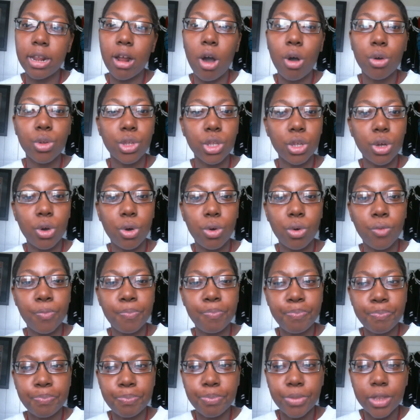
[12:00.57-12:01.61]
and also
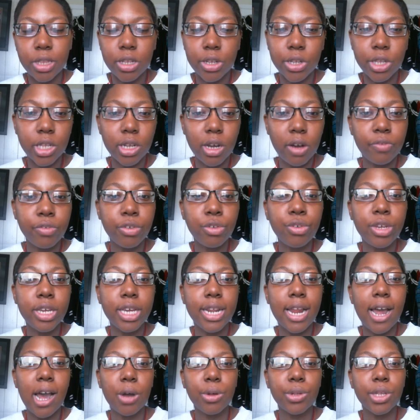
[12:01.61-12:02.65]
the stuff you
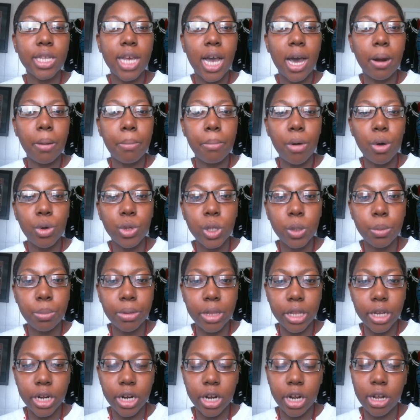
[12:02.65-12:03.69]
get outside of
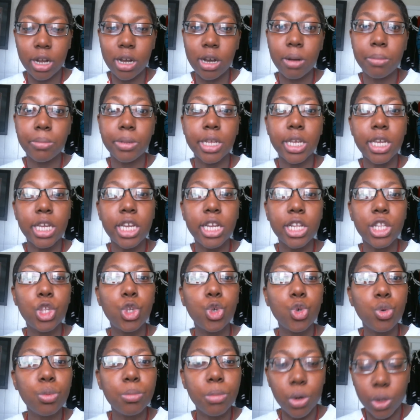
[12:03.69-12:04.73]
multiplayer comes
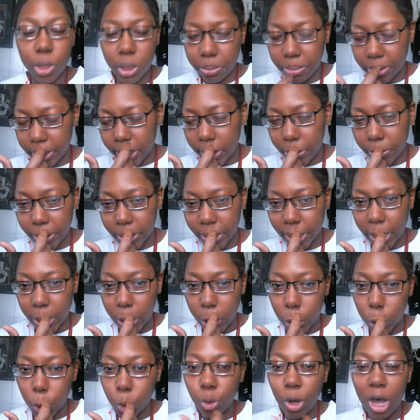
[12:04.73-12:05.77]
into multiplayer, which I
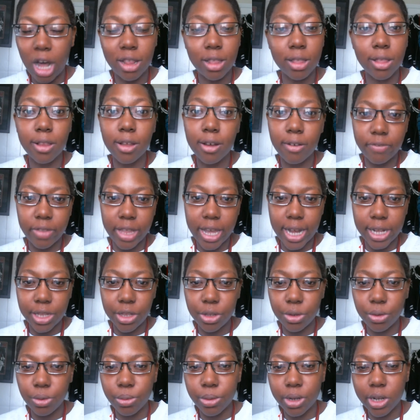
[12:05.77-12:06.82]
love that
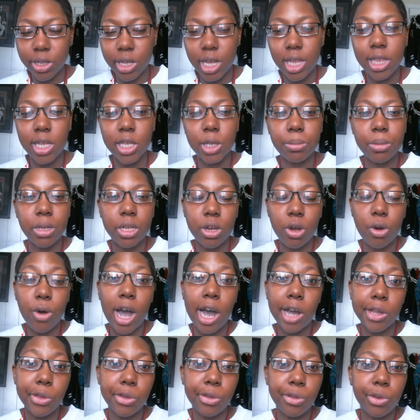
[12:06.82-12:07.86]
too because that lets me know
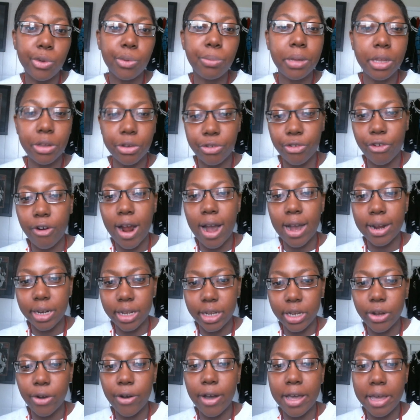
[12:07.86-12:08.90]
how you've been
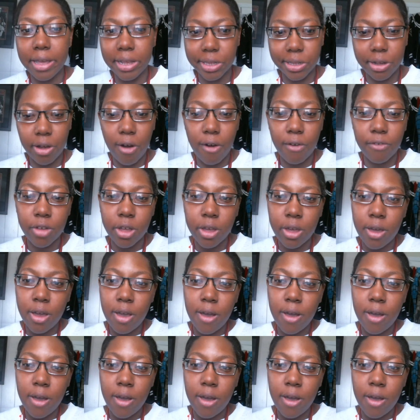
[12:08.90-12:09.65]
grinding your ass off.